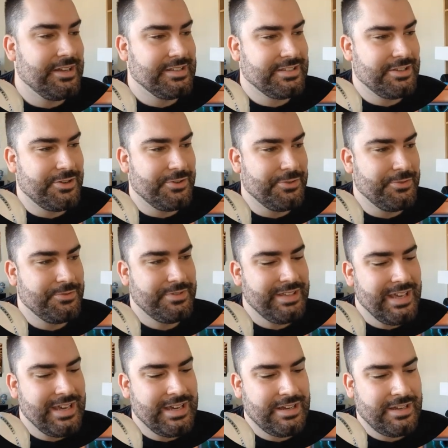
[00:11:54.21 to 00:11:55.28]
So
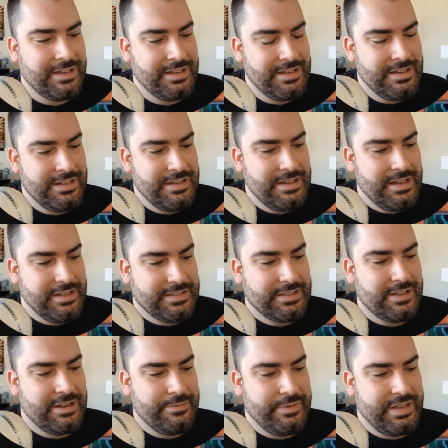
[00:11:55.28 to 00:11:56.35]
yeah, it's
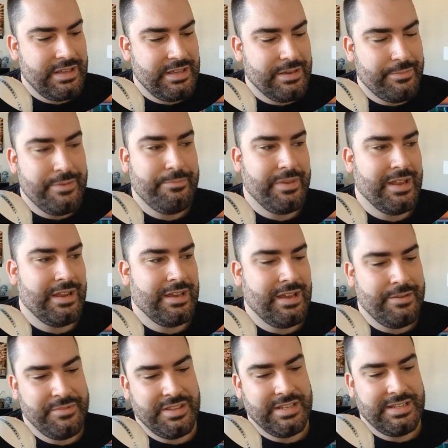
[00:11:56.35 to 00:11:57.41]
going to be a bit better.
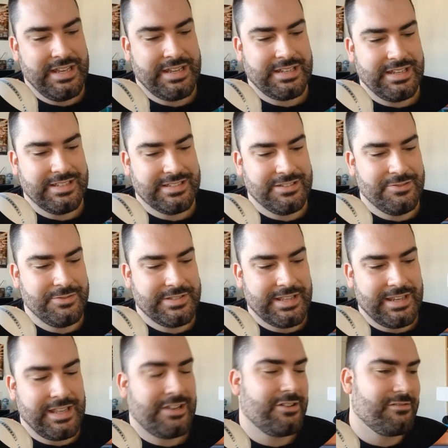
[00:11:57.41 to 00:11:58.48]
I mean, the deck does lose the
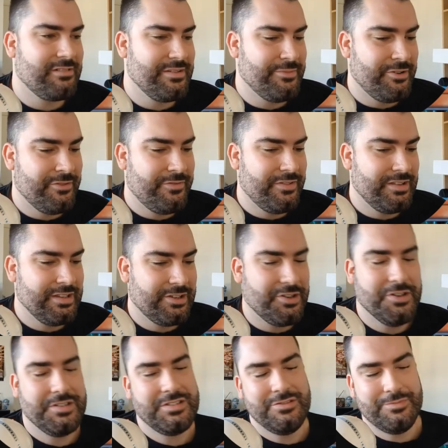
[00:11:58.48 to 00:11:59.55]
Link Karibo for the
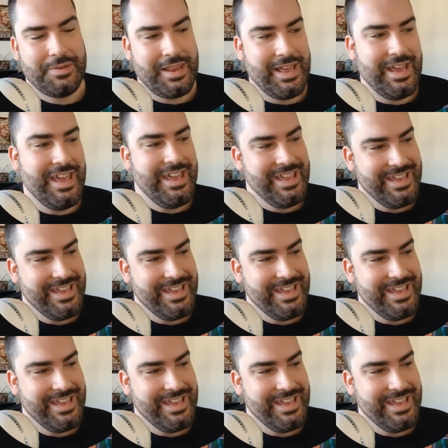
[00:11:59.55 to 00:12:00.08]
Gersu play,